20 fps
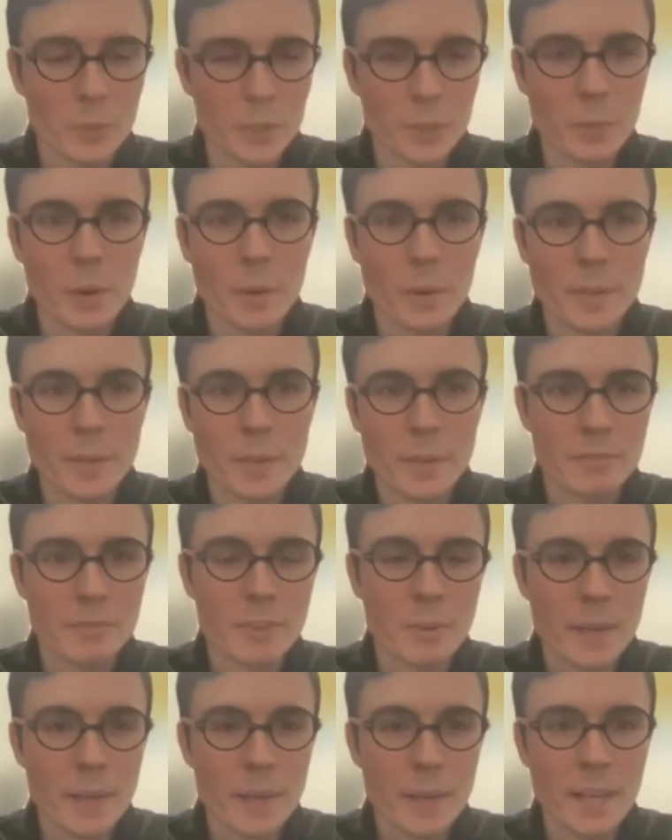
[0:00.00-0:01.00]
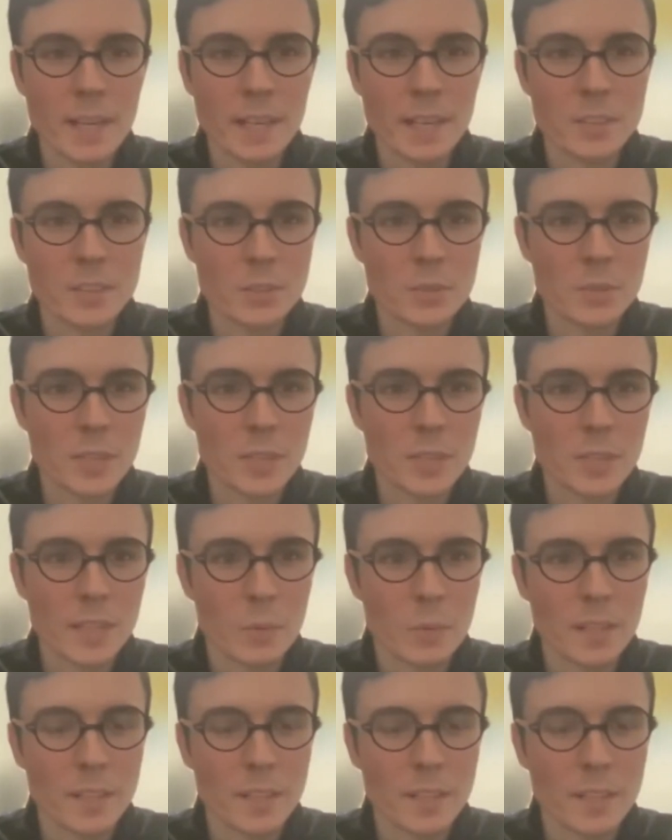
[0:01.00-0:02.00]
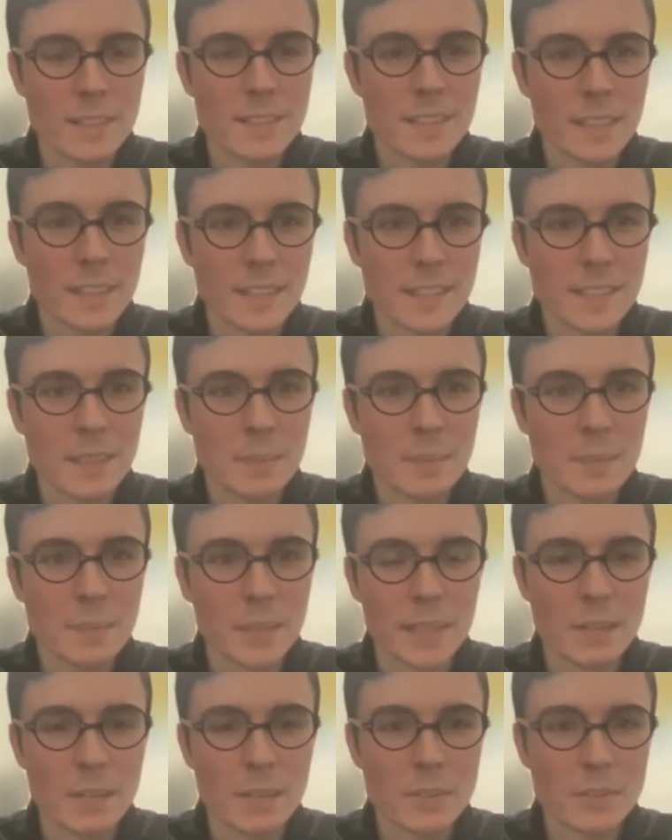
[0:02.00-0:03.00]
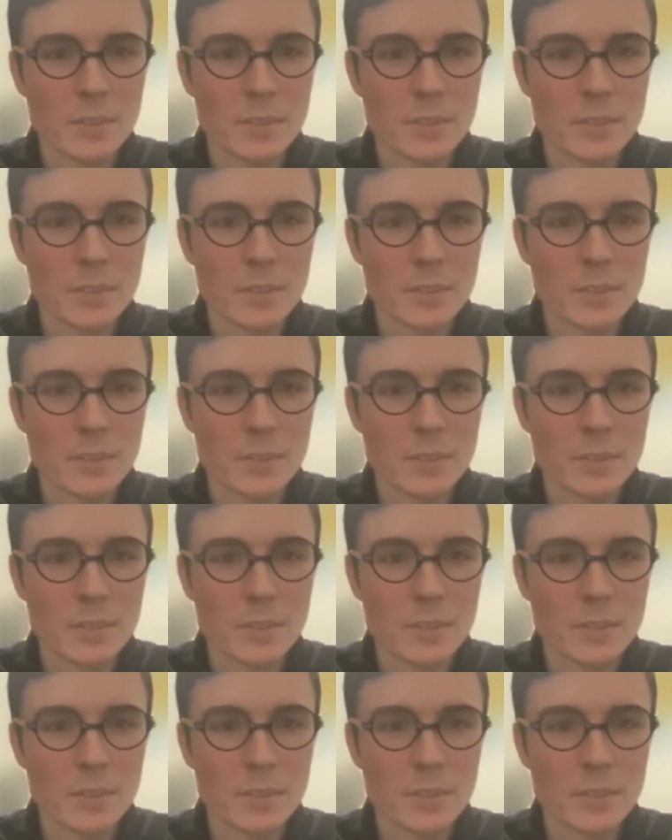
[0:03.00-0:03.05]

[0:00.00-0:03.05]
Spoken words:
you always in filmmaking and just kind of wanted to study something else,